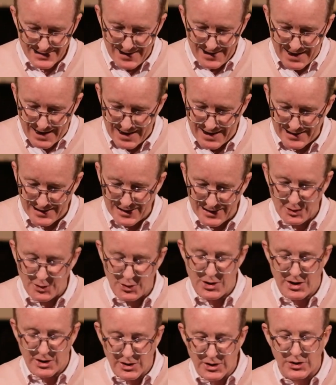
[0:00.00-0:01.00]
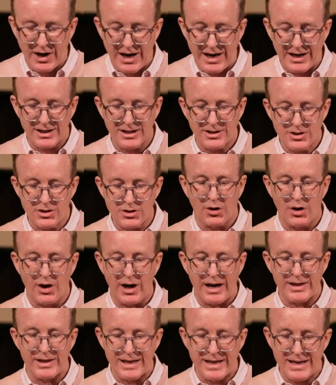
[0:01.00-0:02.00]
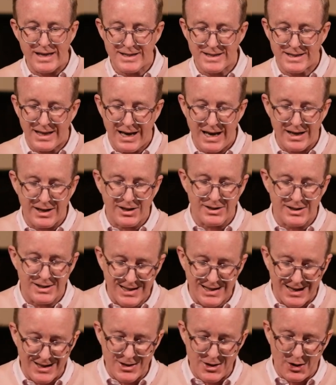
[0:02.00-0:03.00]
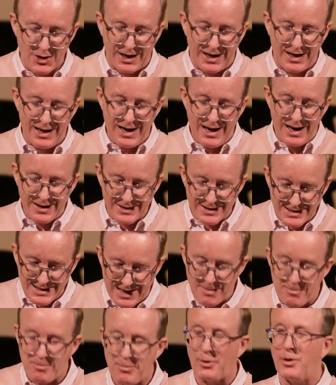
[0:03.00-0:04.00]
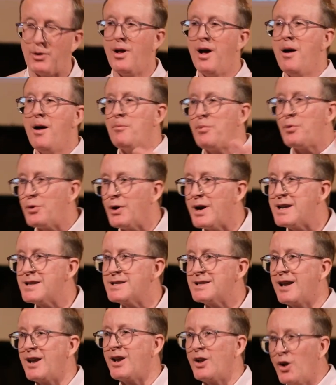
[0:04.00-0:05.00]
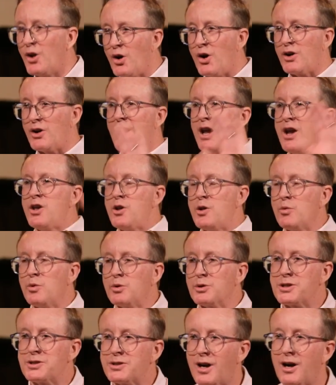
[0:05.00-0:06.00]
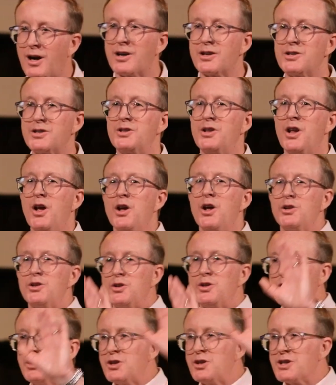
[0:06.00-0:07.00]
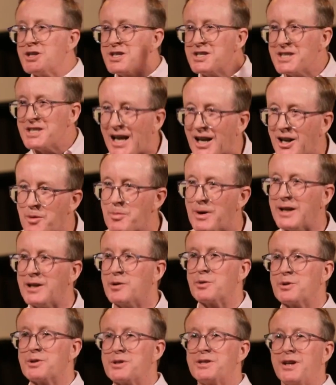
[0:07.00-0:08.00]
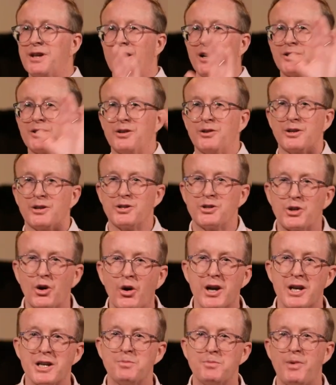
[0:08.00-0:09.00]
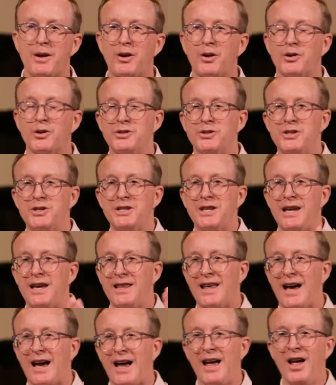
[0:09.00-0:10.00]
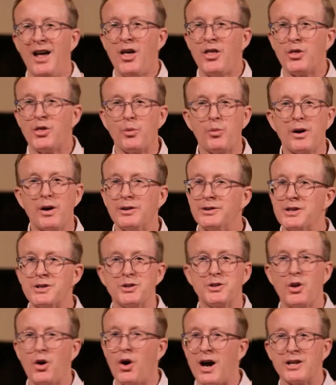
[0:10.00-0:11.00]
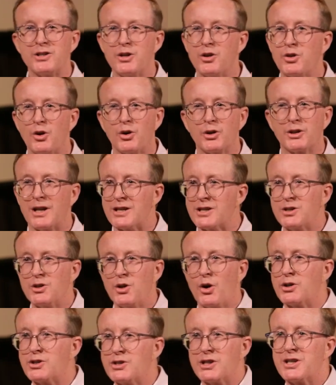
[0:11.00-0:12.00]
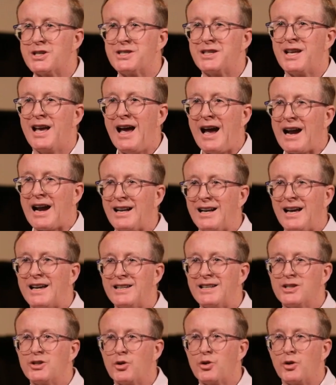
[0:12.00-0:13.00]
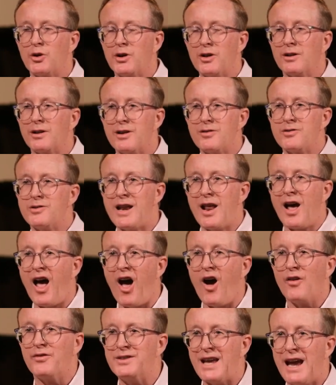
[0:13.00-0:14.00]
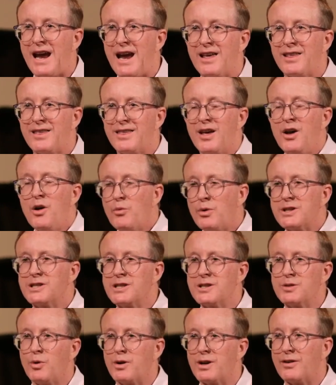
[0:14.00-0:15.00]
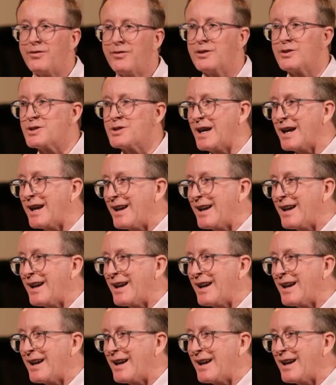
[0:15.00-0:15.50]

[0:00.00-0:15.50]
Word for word: Hallelujah. Great joy. And they stayed continually at the temple praising God. You will start to celebrate. You will start to rejoice because you see that the world is not as you thought it. It's not just a gladiatorial arena of death, which is what it feels like.